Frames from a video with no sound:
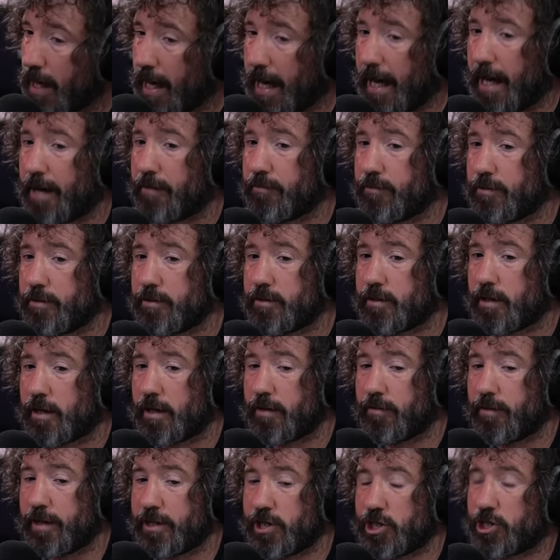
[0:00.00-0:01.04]
and
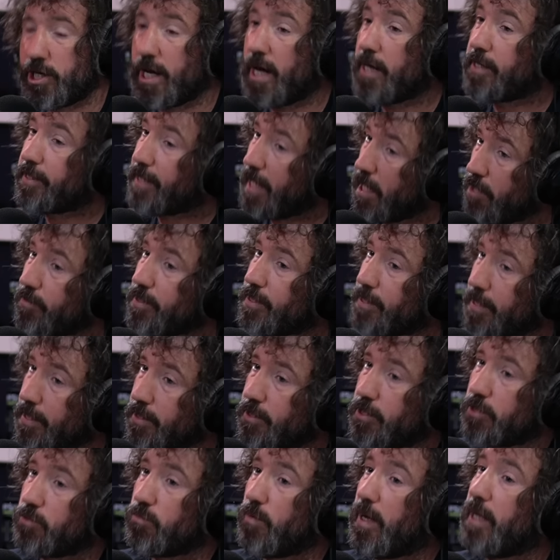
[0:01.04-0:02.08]
they shared gate
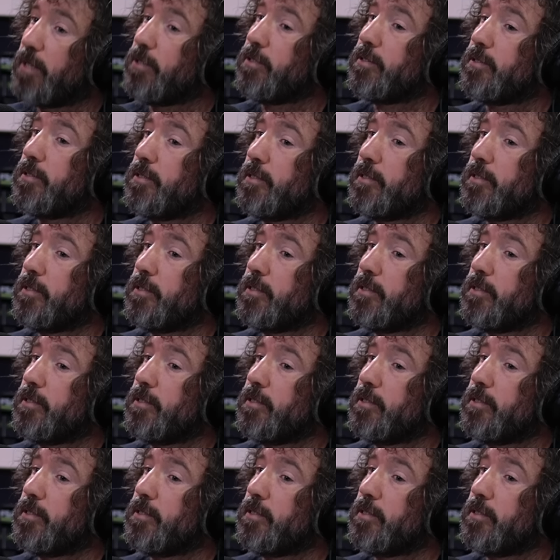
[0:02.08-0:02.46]
receipts as well.